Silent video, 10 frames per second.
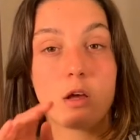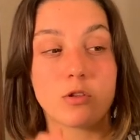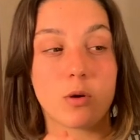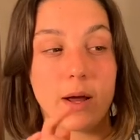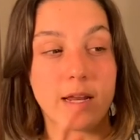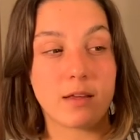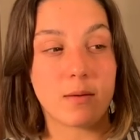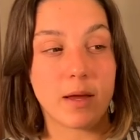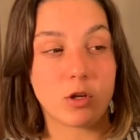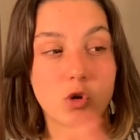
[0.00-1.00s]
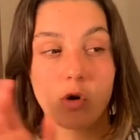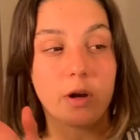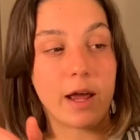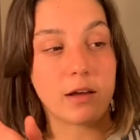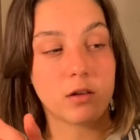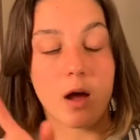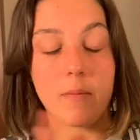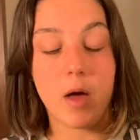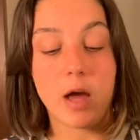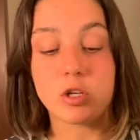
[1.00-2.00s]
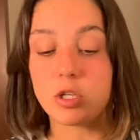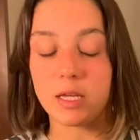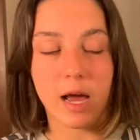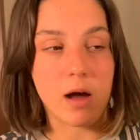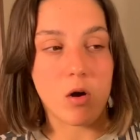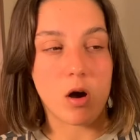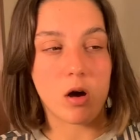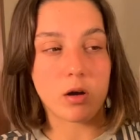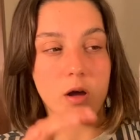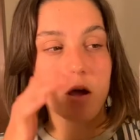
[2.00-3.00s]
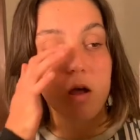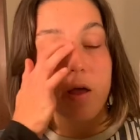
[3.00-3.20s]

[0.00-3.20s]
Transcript: So I need to make sure next time that I just get out harder